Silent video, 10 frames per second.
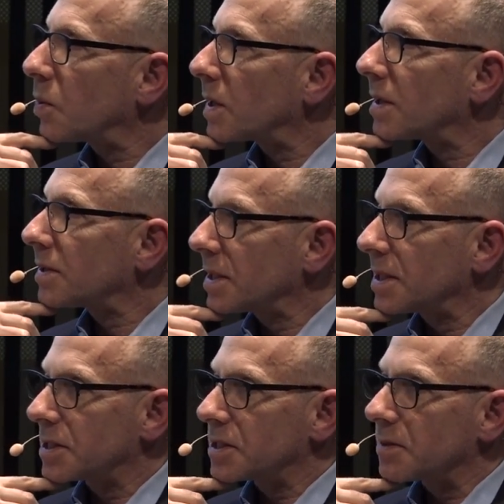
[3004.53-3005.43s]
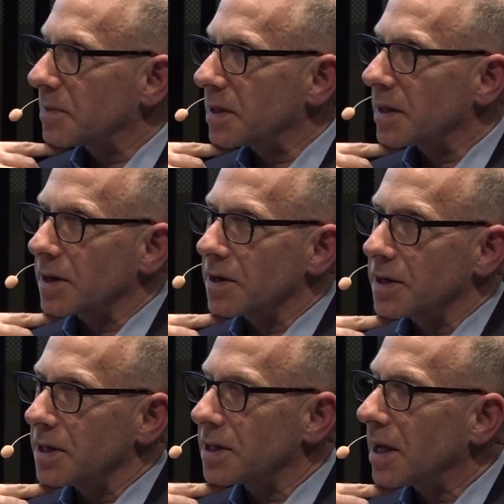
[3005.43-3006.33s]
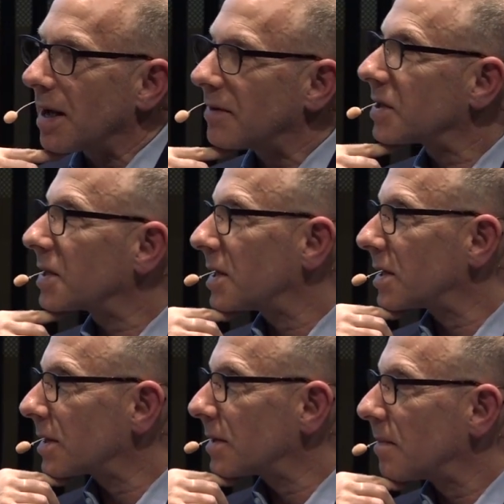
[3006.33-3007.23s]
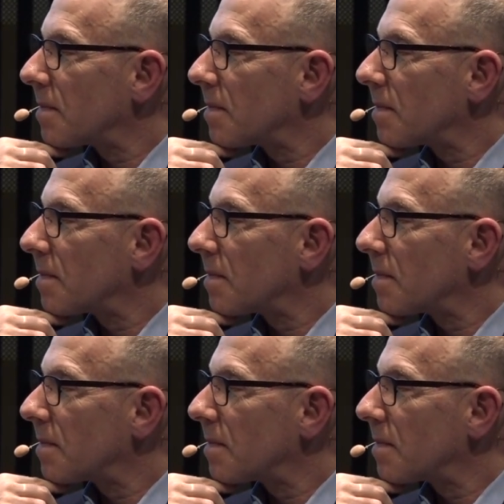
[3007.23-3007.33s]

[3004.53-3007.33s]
will needs to be there. You need to have a leader